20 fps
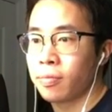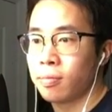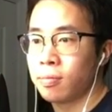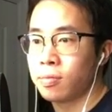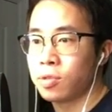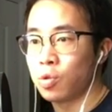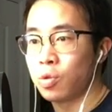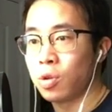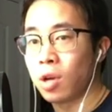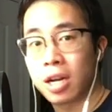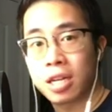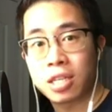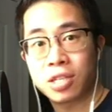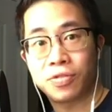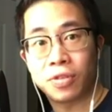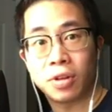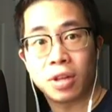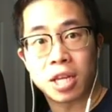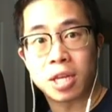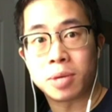So not as
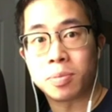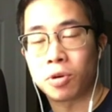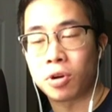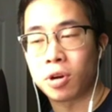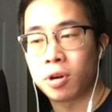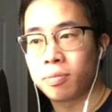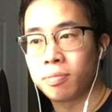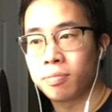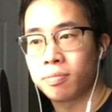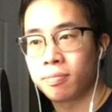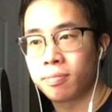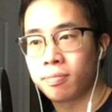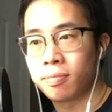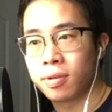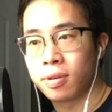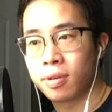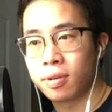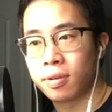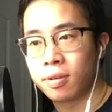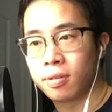full anymore,
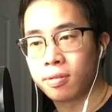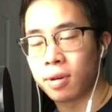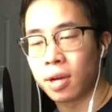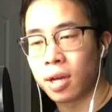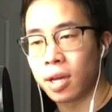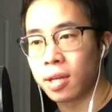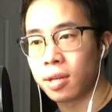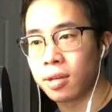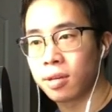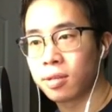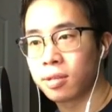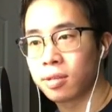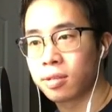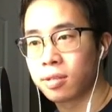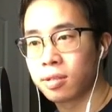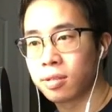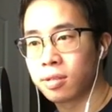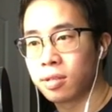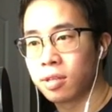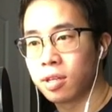right?
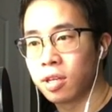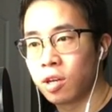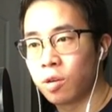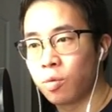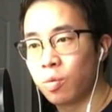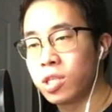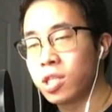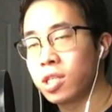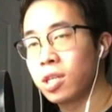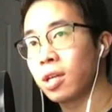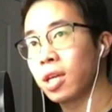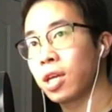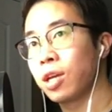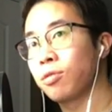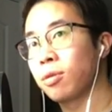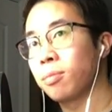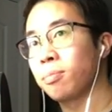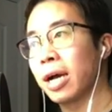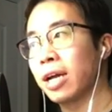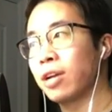We still
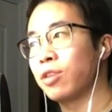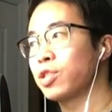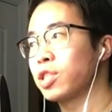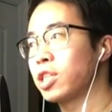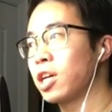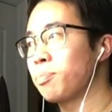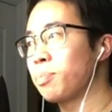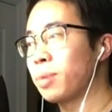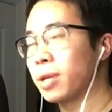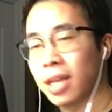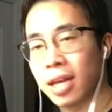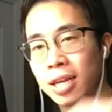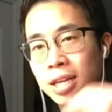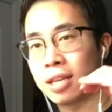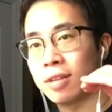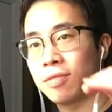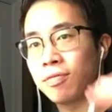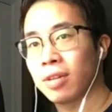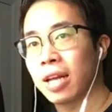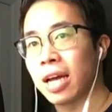hear a minor sound, but that
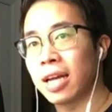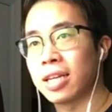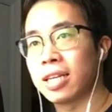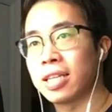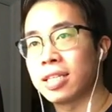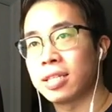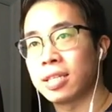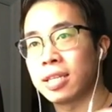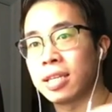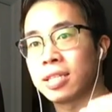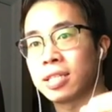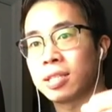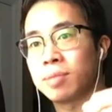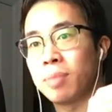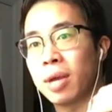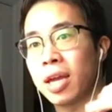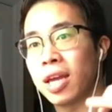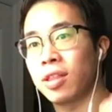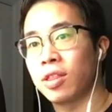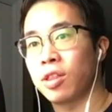E flat is is
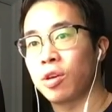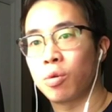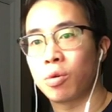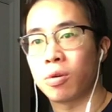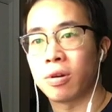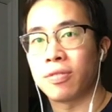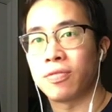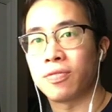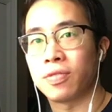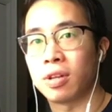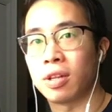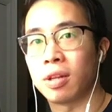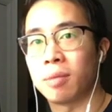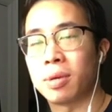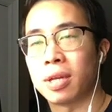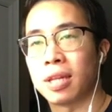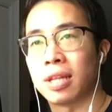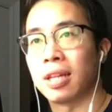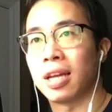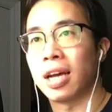making the chord feel a
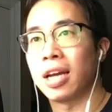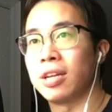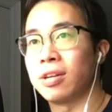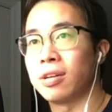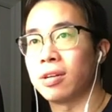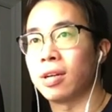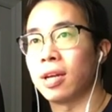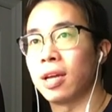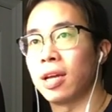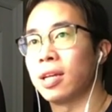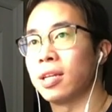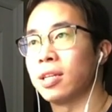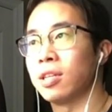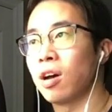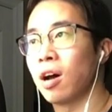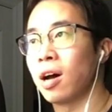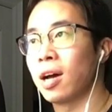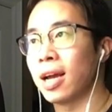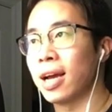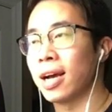bit lighter and
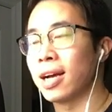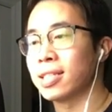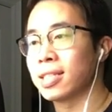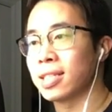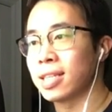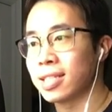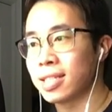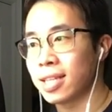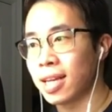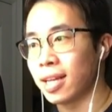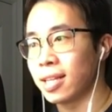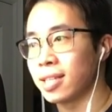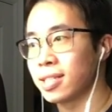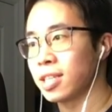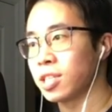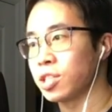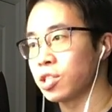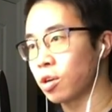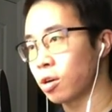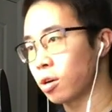not as intense
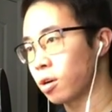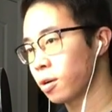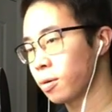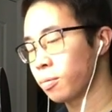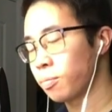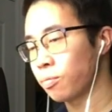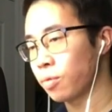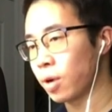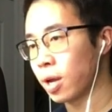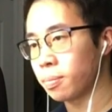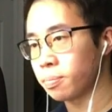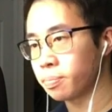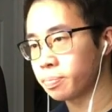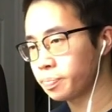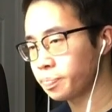and dark, right?